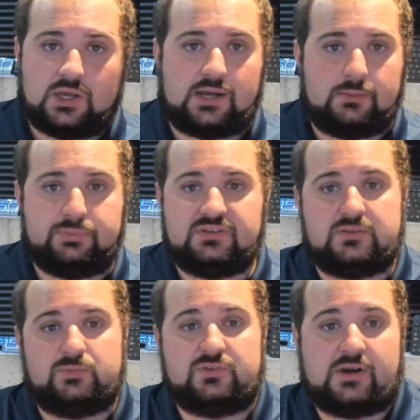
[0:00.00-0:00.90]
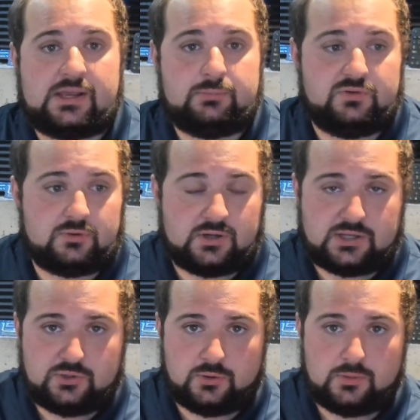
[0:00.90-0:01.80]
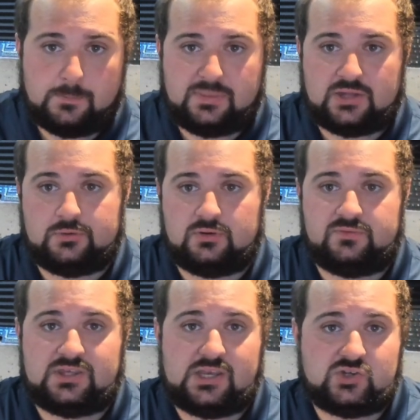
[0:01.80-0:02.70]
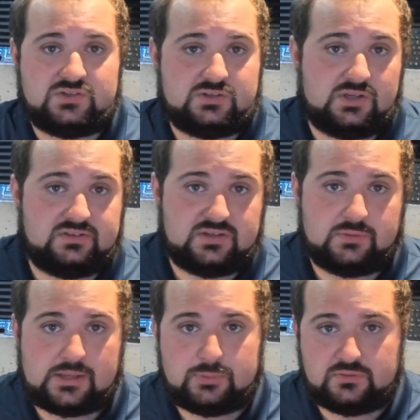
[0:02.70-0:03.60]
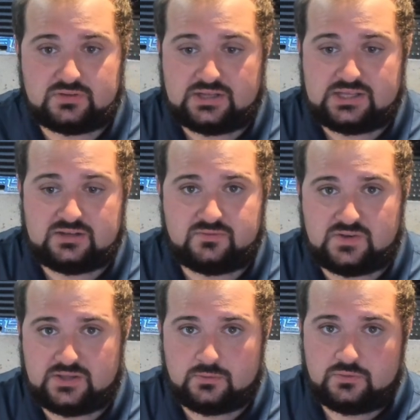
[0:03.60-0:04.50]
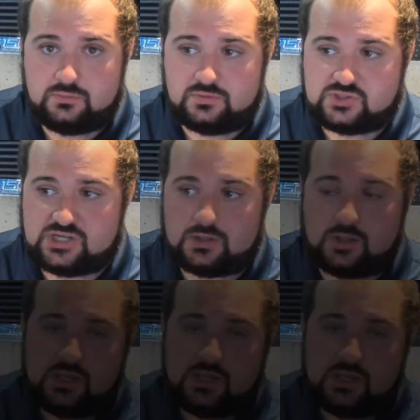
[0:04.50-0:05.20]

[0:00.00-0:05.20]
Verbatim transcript: Uh, please subscribe and turn on your bell notifications so you can see when I post the latest video to the channel.